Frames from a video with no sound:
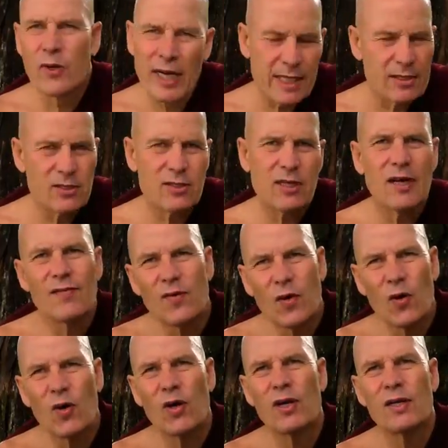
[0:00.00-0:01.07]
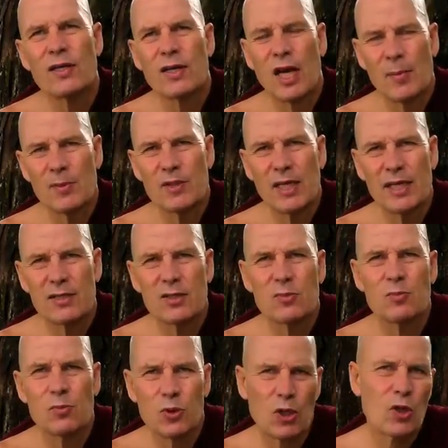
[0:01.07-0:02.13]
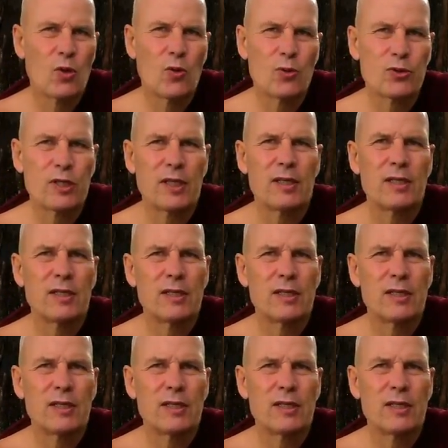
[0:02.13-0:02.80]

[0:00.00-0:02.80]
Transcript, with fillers: greatest of all commentators, Buddhaghosa,